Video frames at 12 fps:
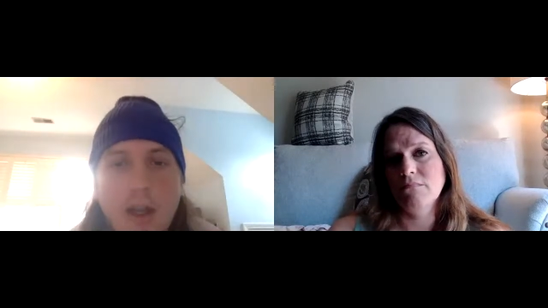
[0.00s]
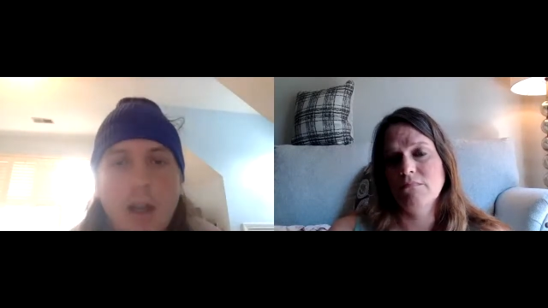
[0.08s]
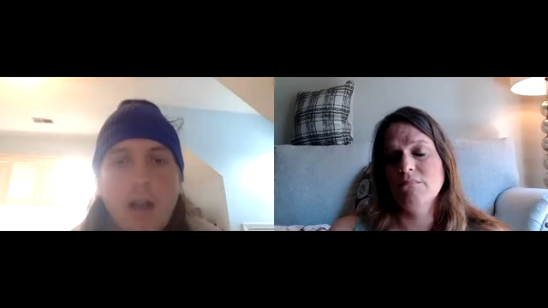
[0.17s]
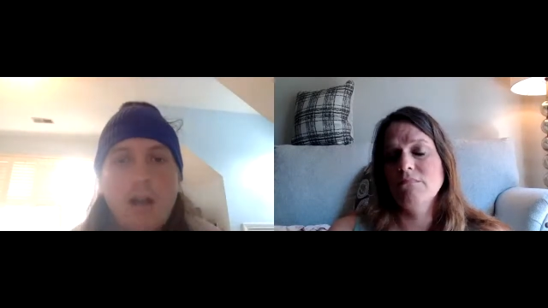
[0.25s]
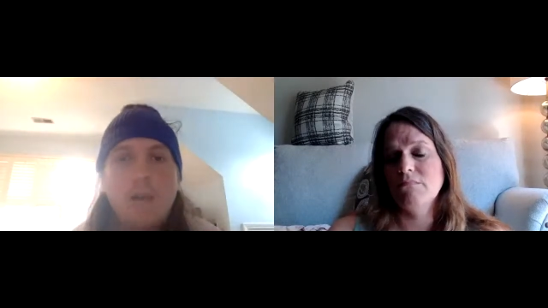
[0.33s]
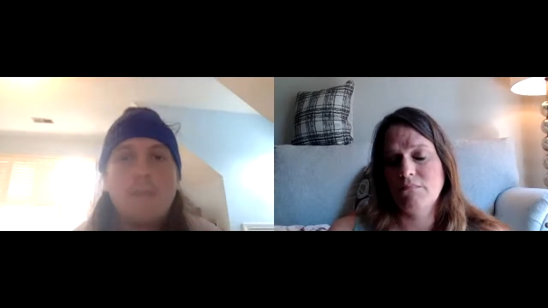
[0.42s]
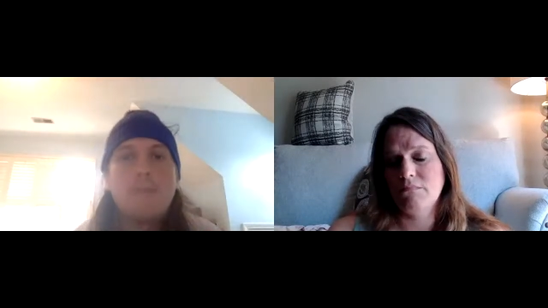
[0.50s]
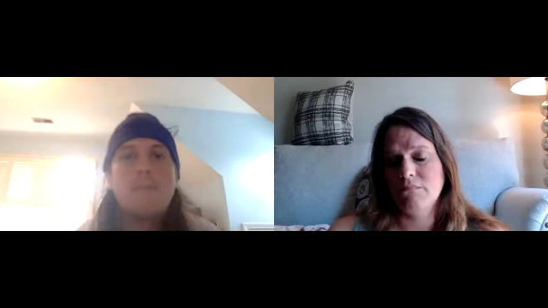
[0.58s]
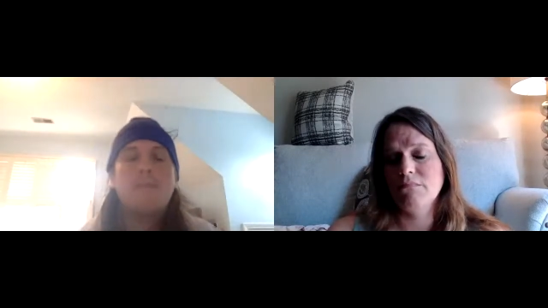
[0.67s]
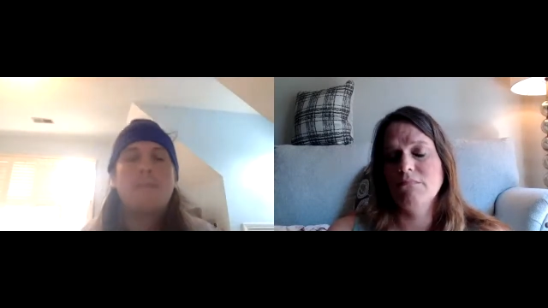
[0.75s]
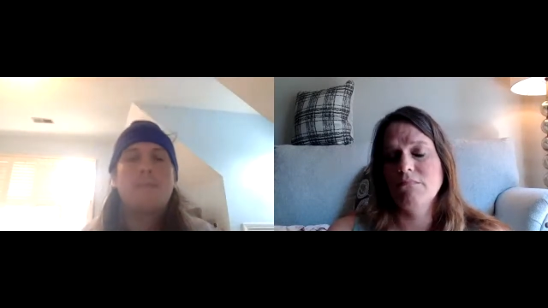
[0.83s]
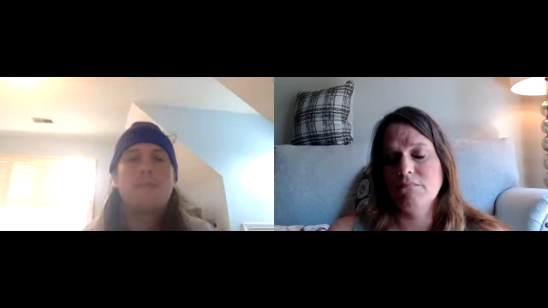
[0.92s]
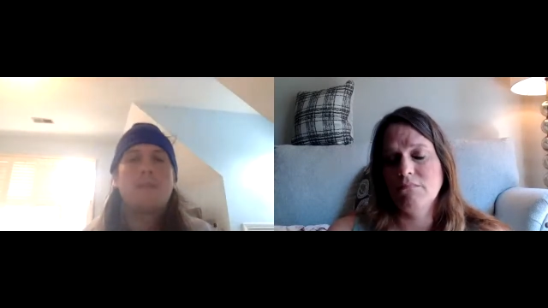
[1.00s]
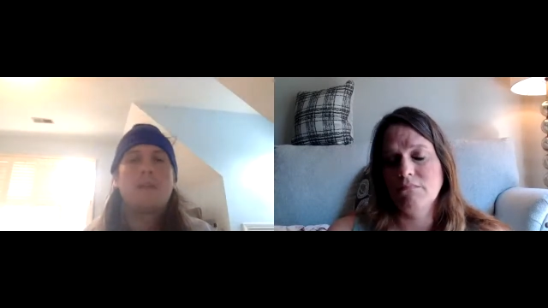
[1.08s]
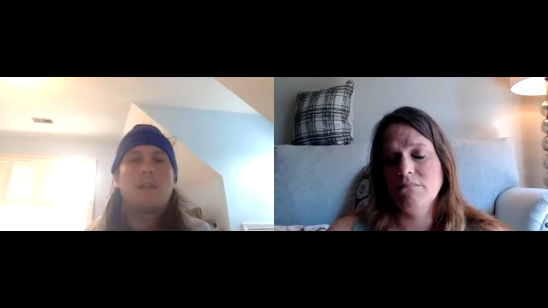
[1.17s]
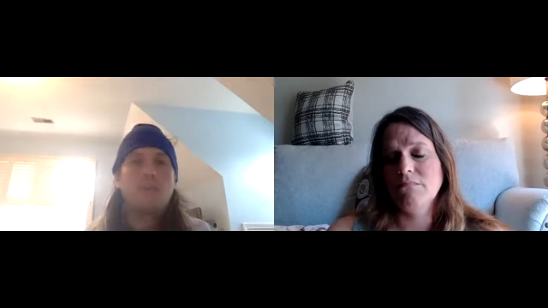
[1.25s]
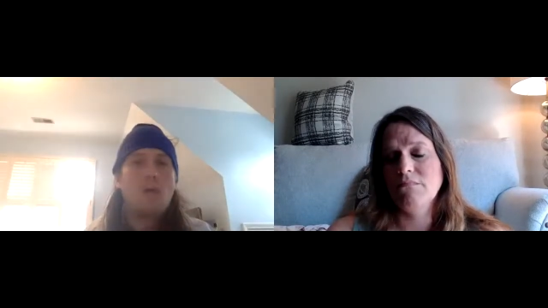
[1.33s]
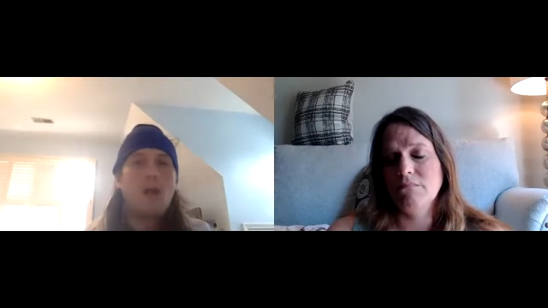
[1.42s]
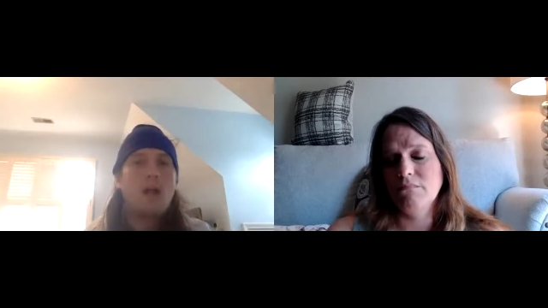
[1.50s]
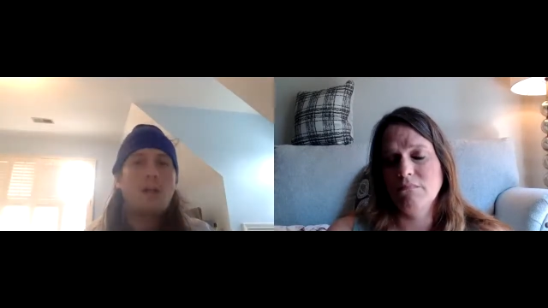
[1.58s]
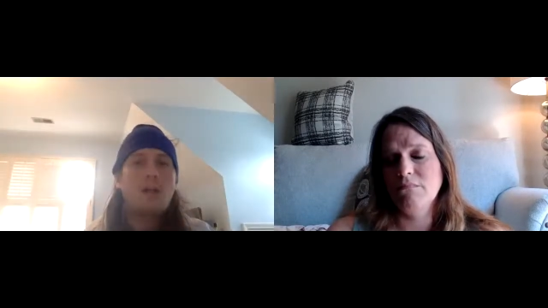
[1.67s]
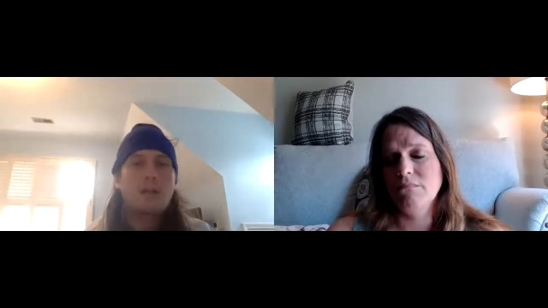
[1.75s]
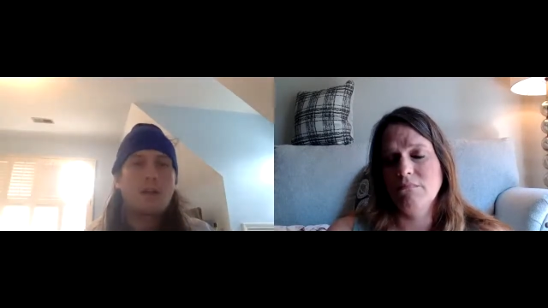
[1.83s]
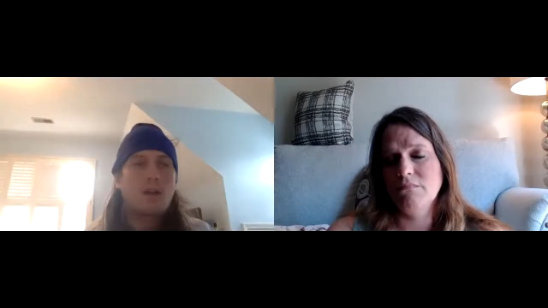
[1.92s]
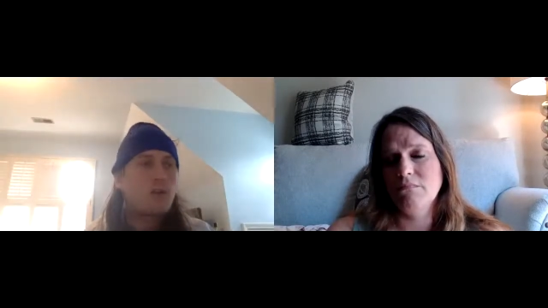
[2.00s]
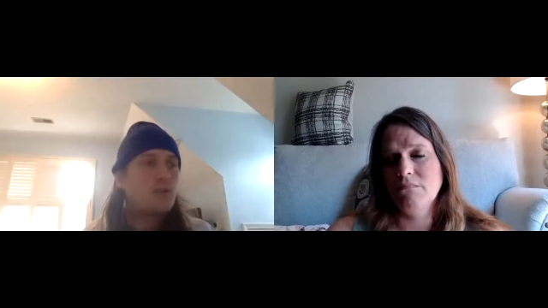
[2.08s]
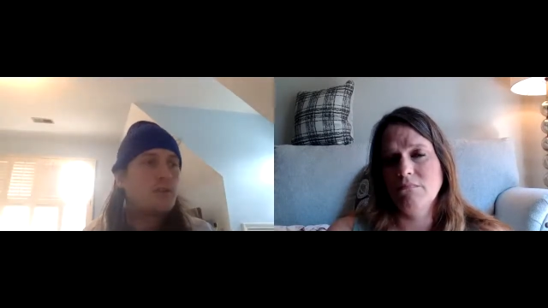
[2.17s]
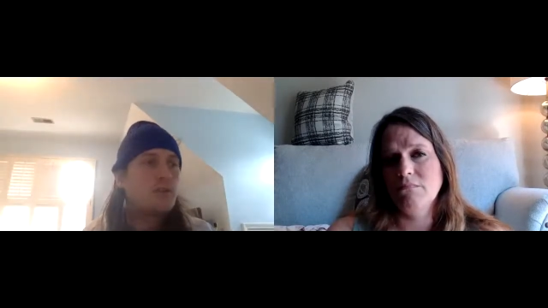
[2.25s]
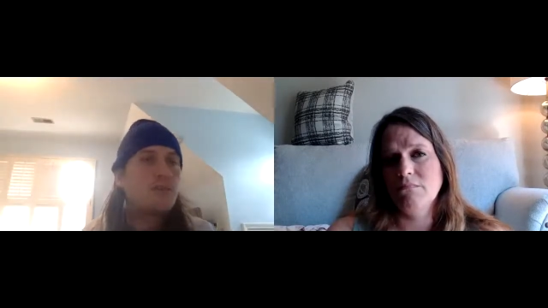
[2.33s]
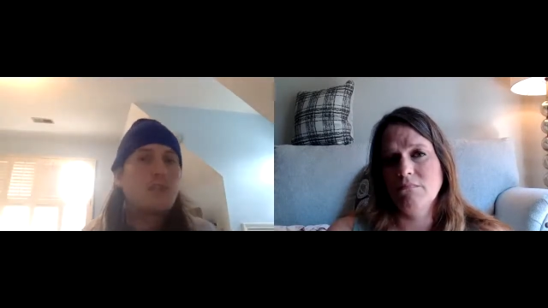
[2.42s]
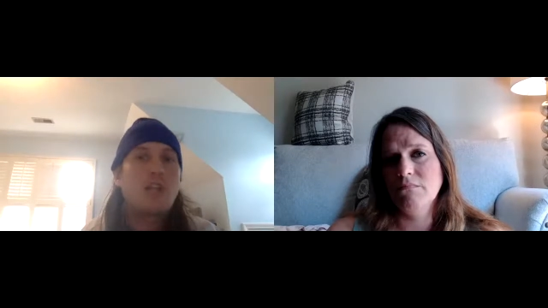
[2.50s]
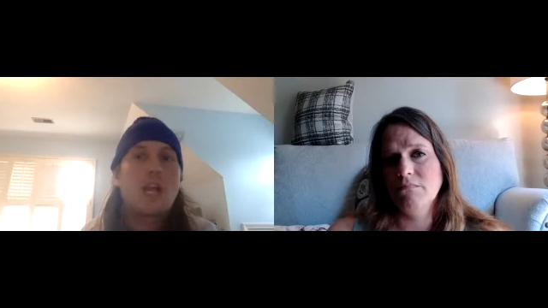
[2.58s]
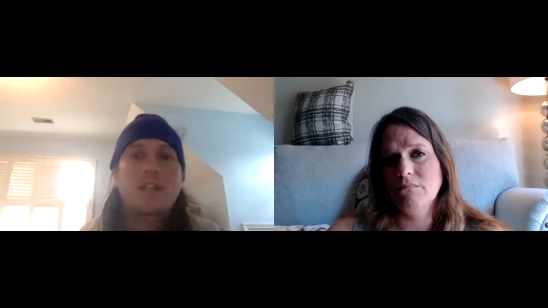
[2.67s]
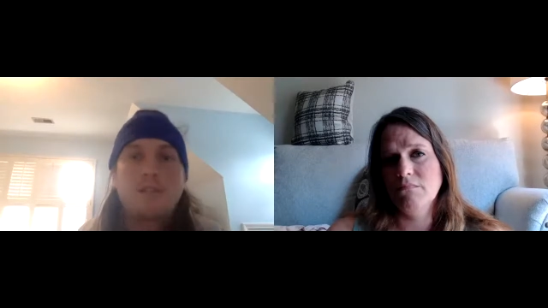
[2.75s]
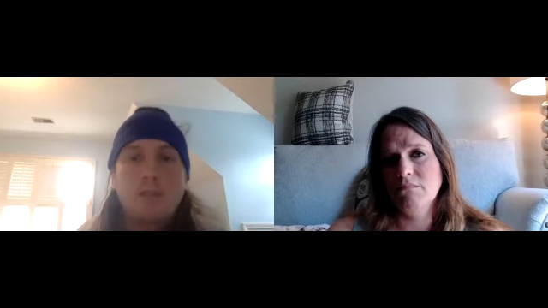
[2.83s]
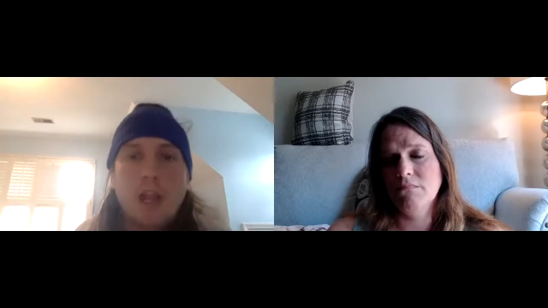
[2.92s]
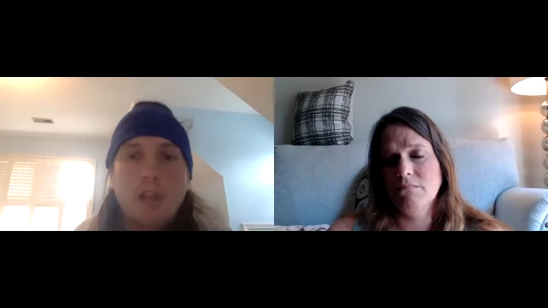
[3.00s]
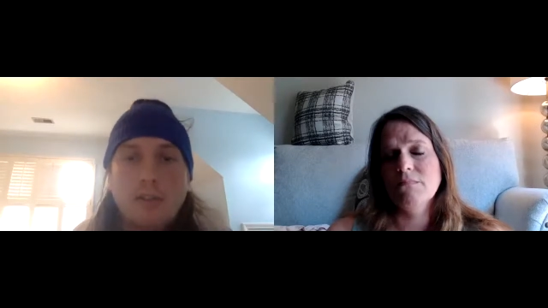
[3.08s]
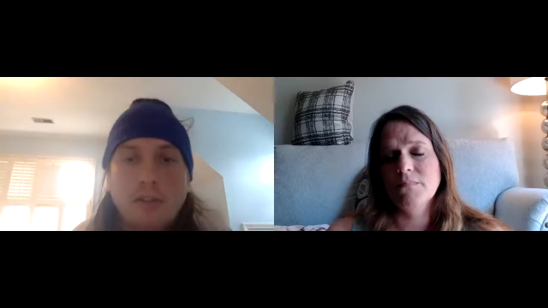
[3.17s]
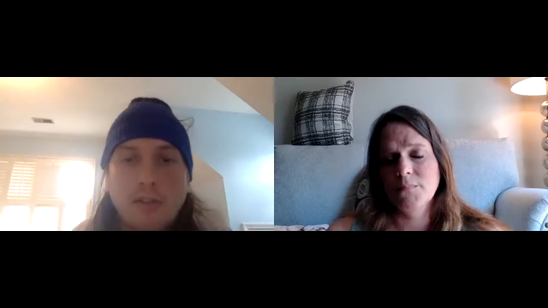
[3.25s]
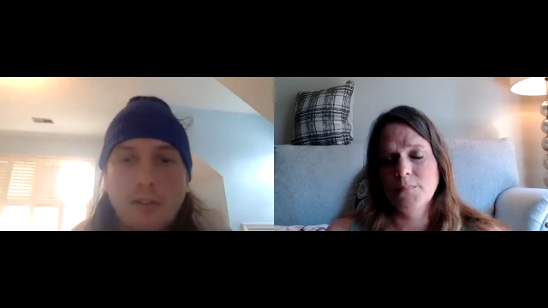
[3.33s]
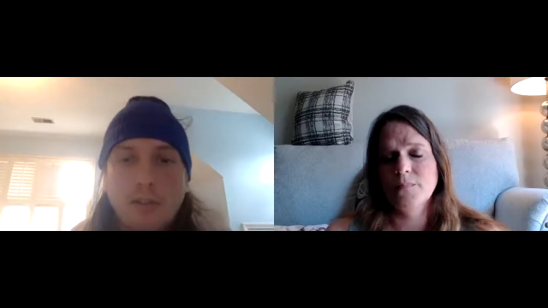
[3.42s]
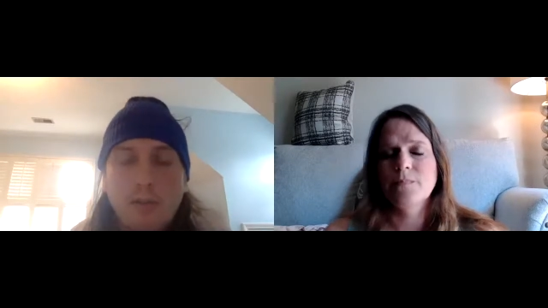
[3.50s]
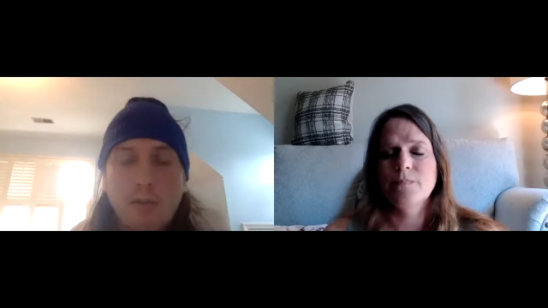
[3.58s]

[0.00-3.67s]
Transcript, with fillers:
Speaker 1: um, as well, like our own subjective consciousness.